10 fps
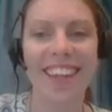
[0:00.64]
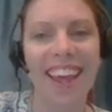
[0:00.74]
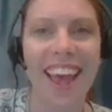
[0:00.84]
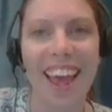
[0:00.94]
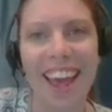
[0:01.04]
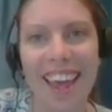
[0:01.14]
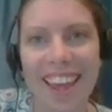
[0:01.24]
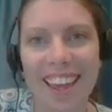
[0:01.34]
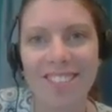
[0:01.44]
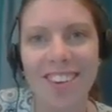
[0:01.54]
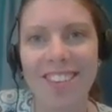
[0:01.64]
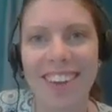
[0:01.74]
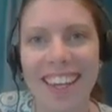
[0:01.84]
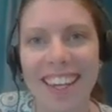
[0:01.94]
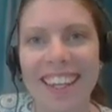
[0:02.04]
Hey
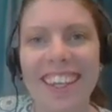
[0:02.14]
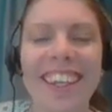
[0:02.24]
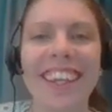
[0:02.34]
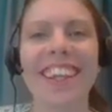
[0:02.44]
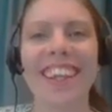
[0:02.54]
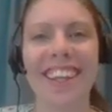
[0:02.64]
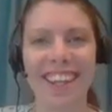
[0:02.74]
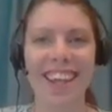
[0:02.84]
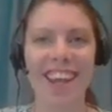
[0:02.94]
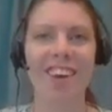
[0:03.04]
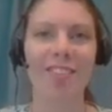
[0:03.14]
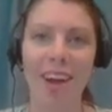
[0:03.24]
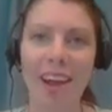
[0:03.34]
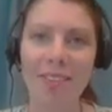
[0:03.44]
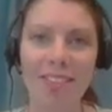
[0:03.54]
everyone! Welcome